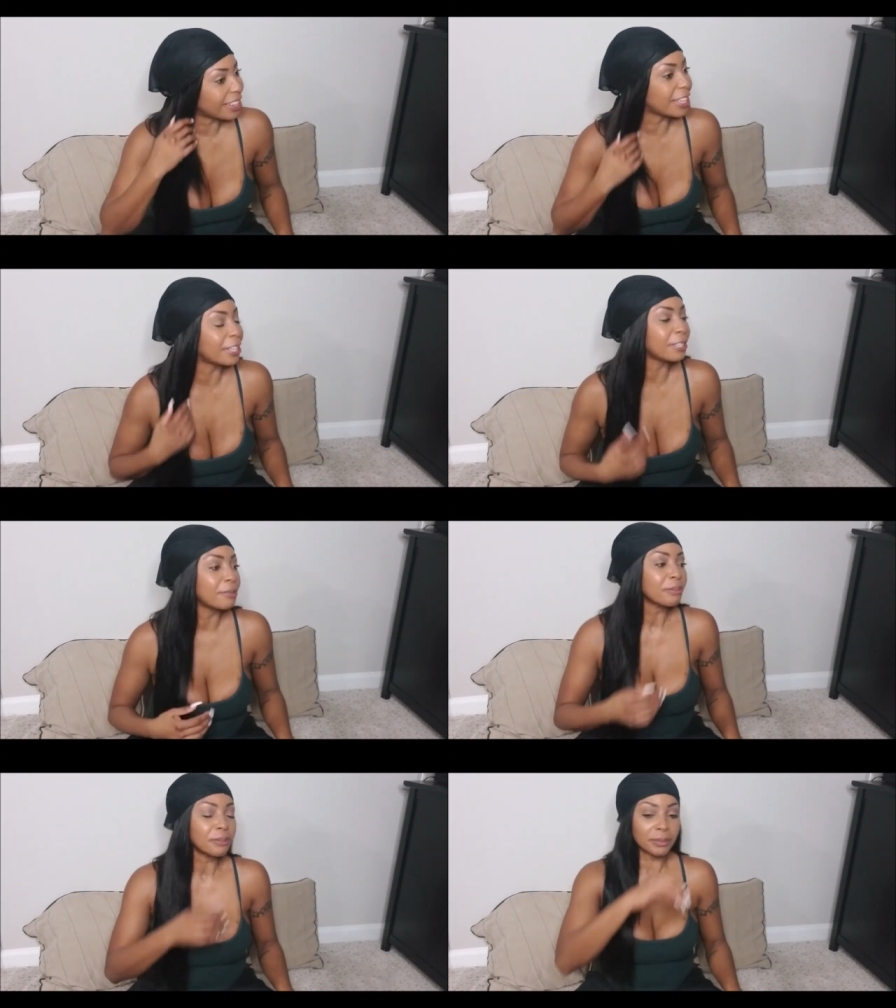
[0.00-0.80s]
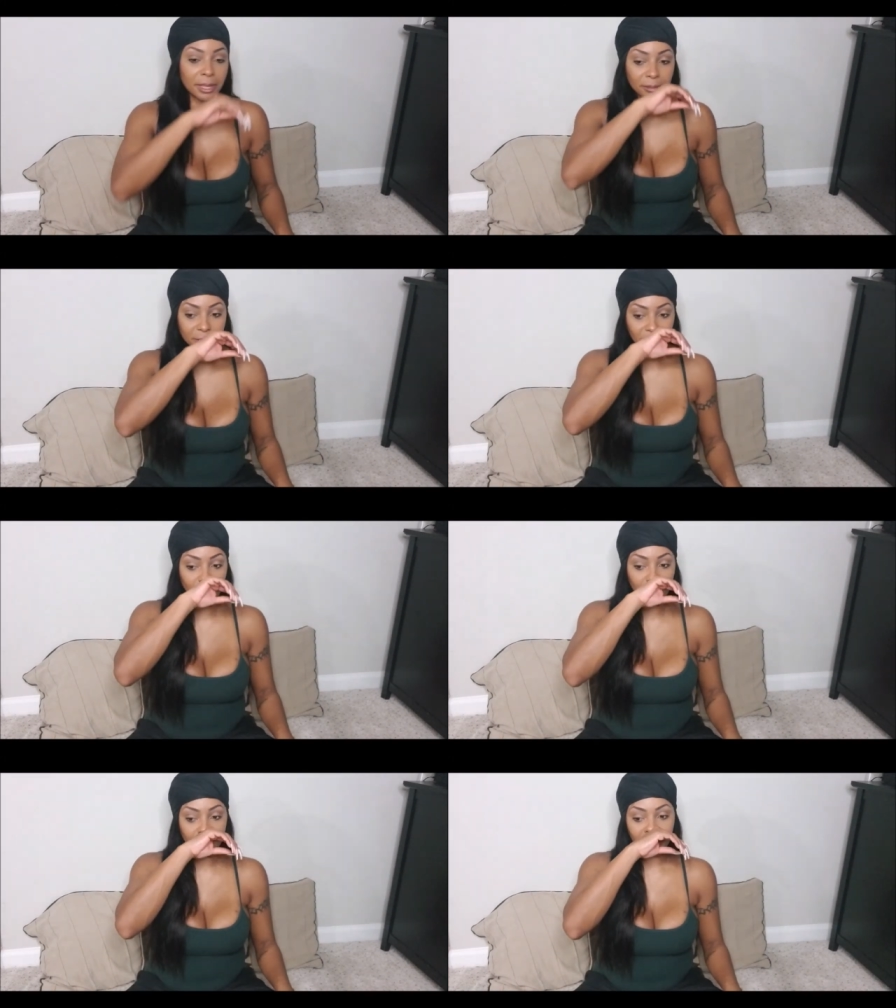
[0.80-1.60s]
I'm
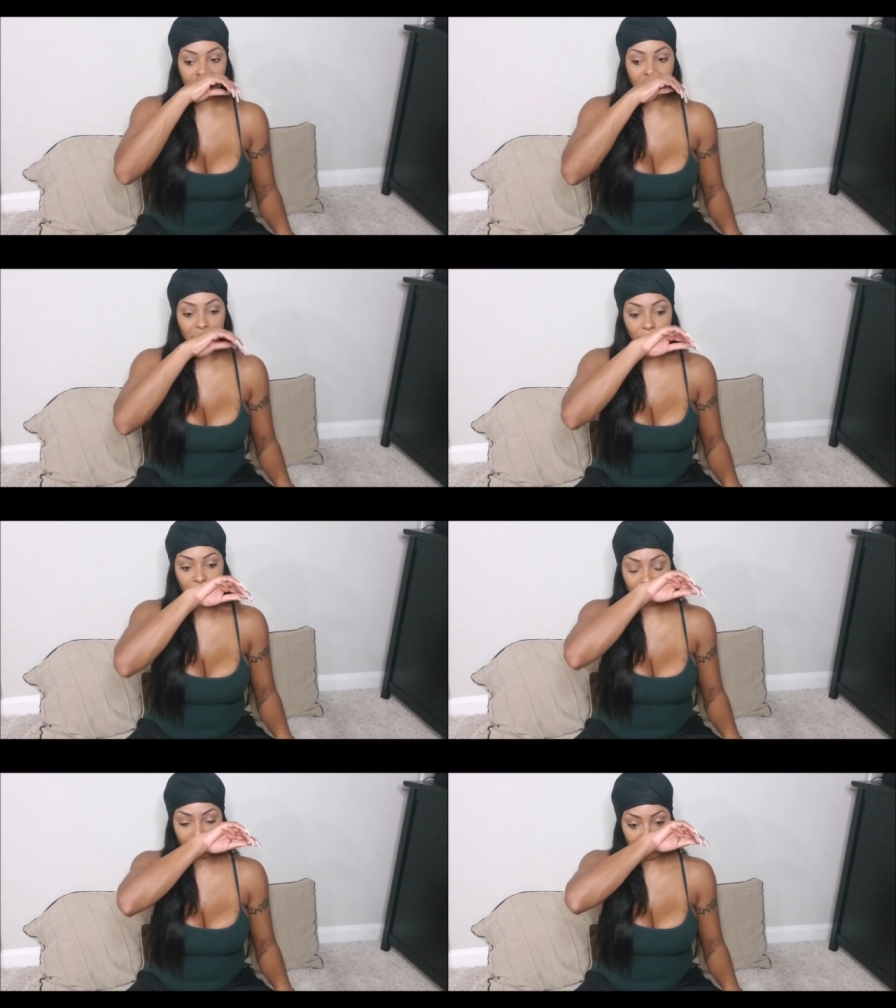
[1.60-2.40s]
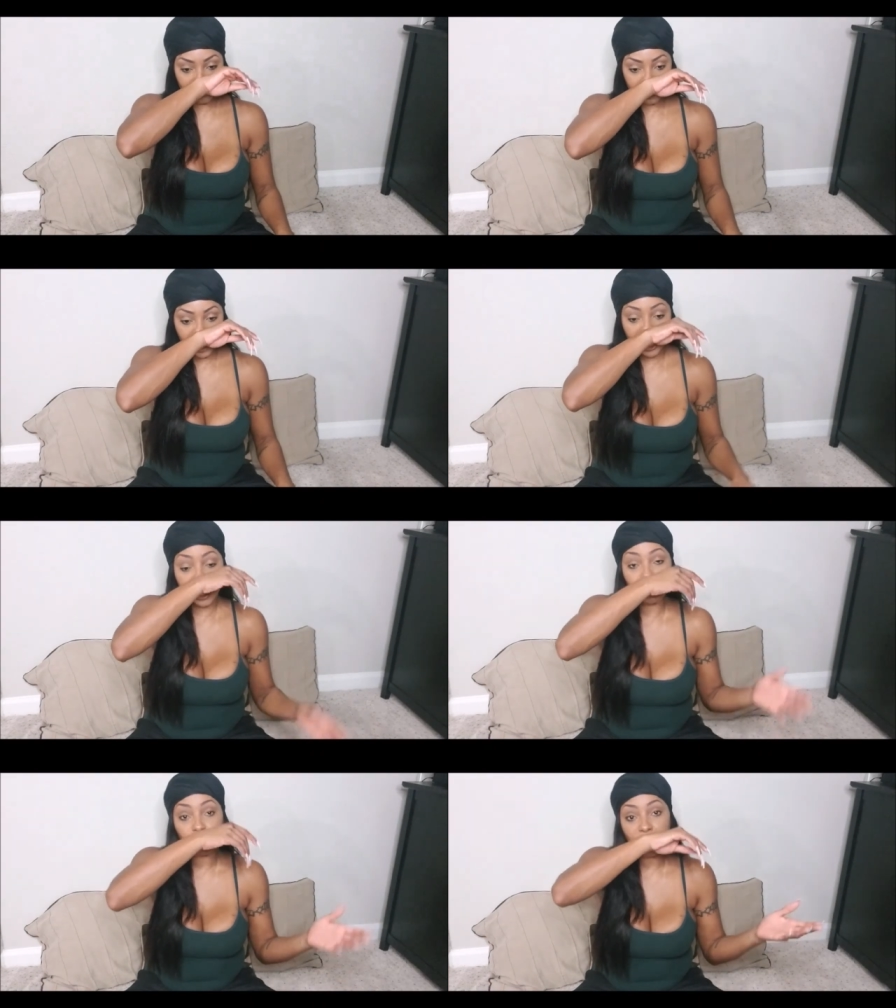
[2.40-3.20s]
so embarrassed, but it
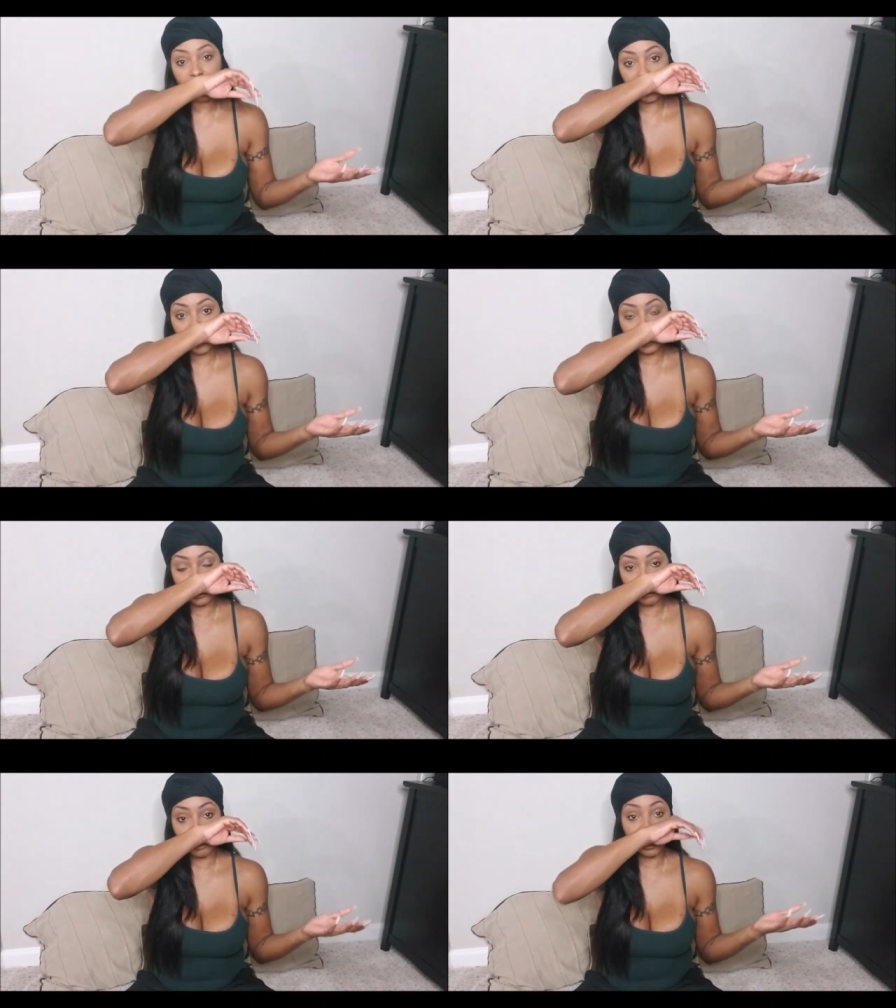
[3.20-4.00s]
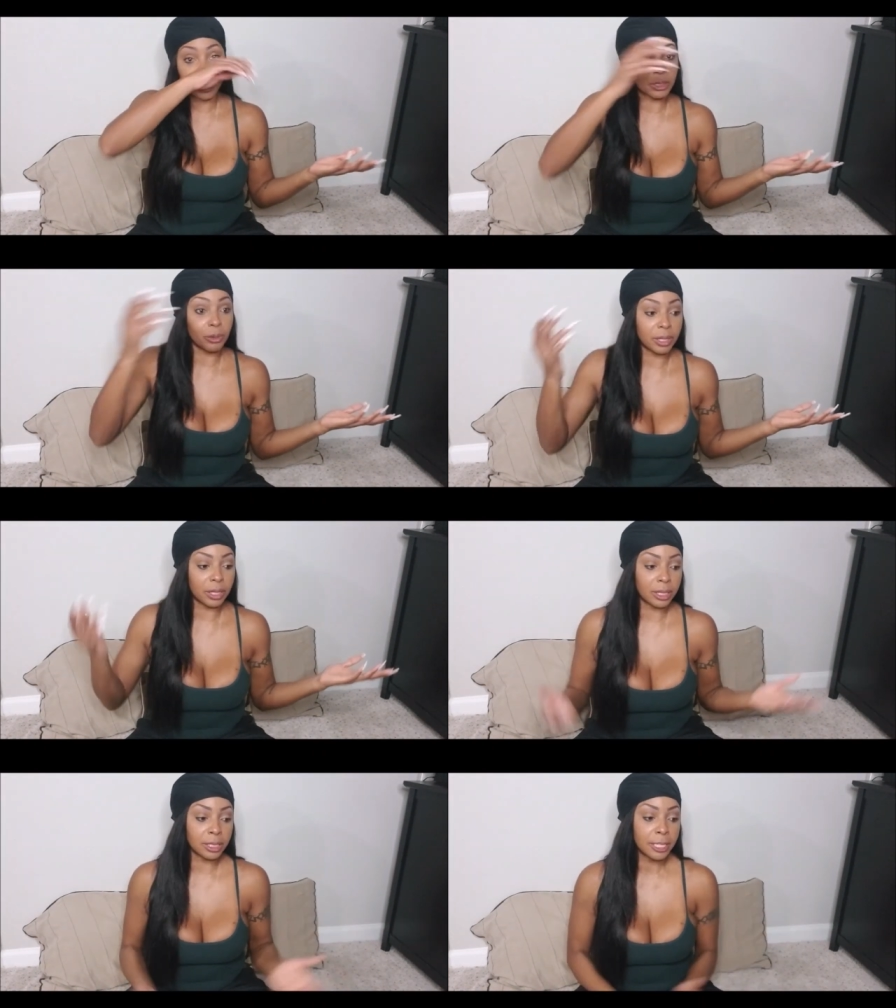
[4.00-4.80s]
is what it is, you know, it is what it
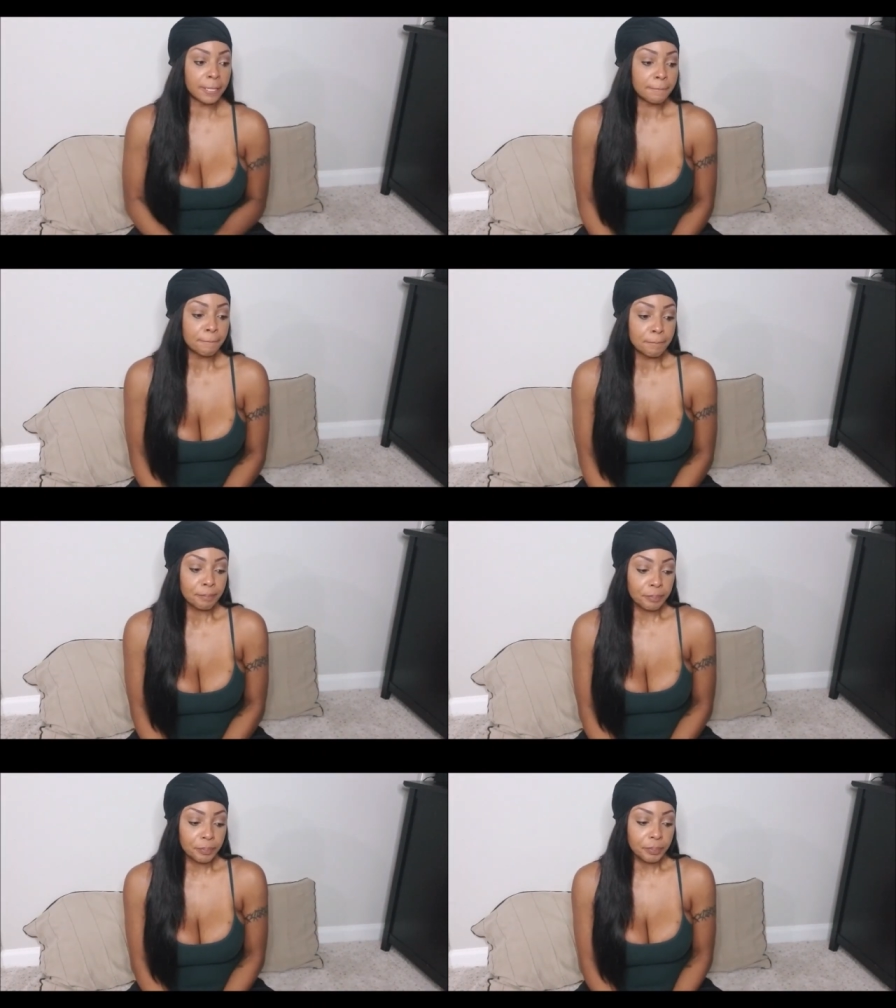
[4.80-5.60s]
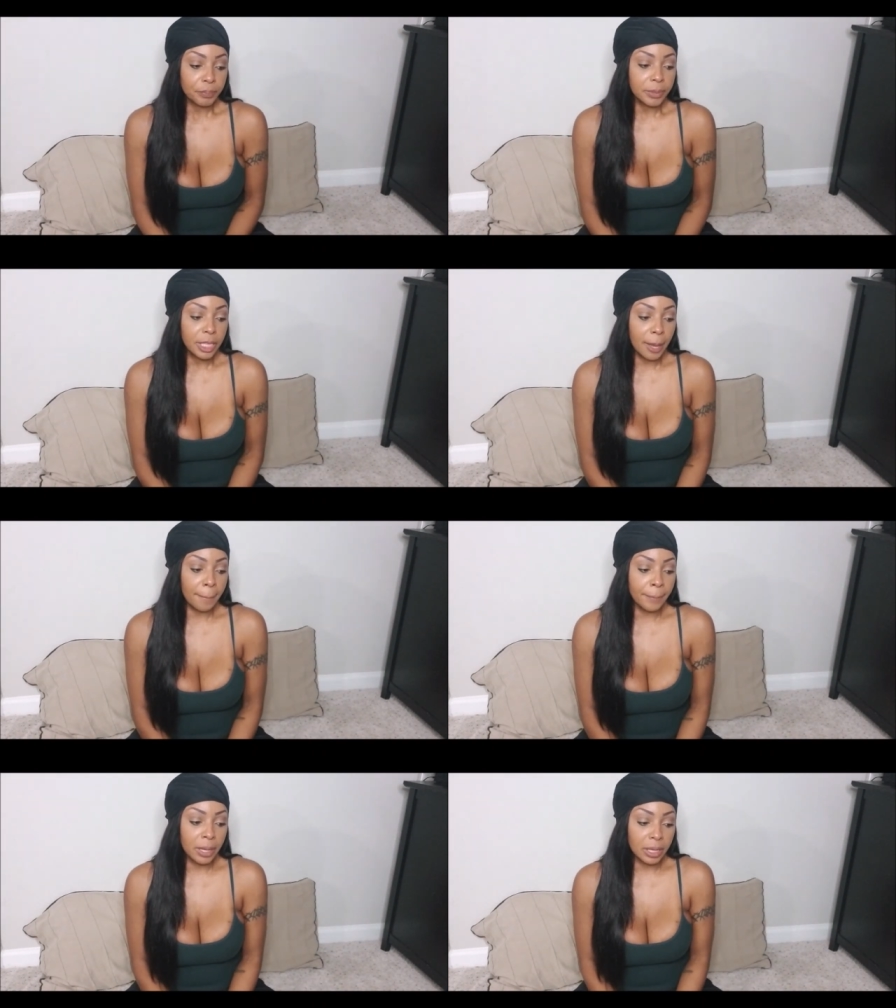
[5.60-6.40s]
is.
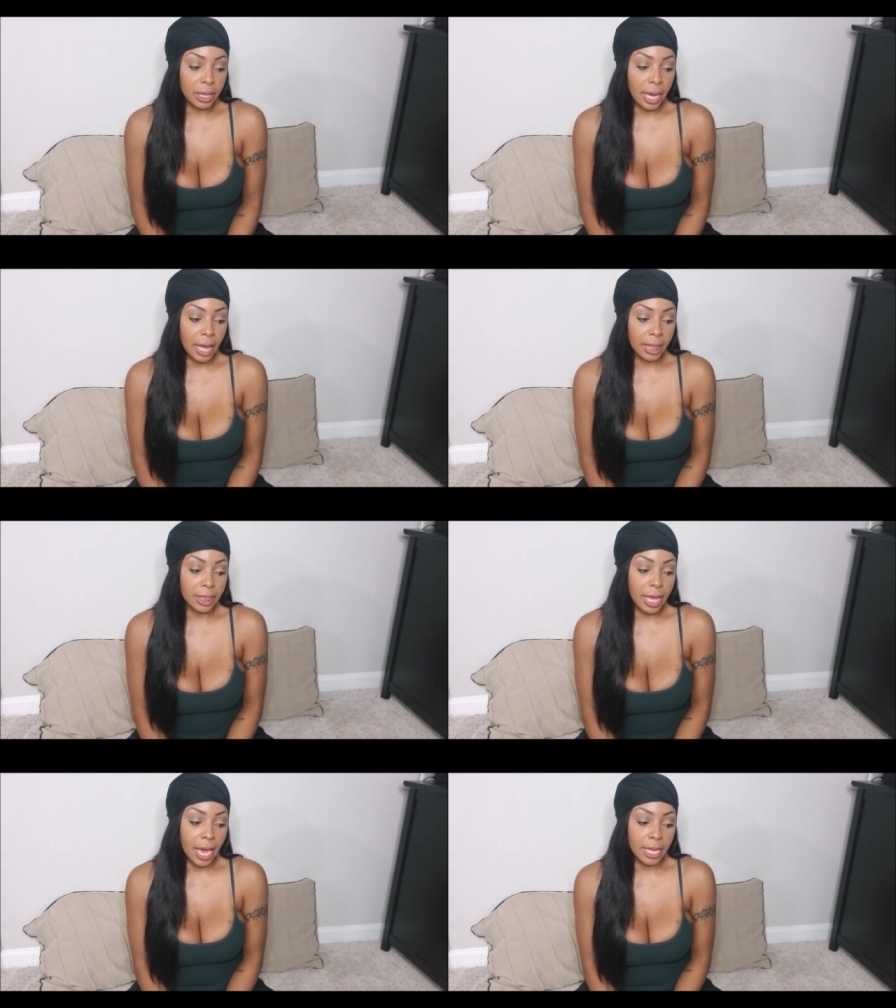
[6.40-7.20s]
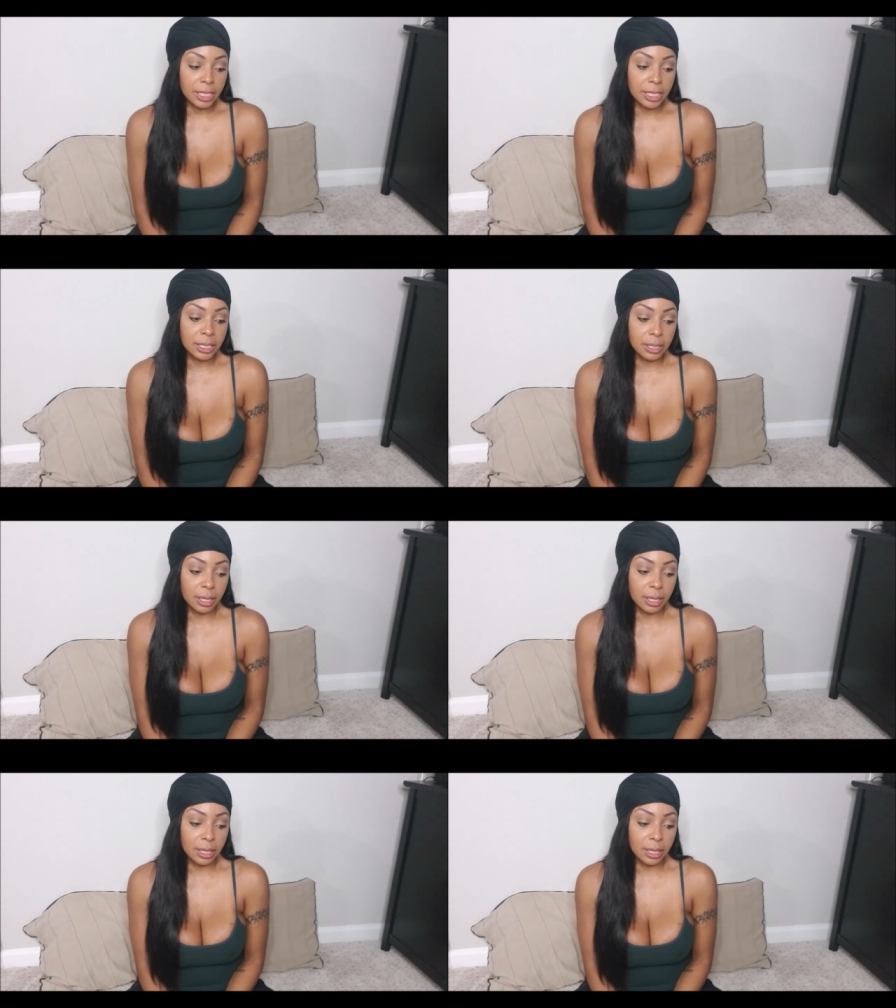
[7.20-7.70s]
But yeah, that's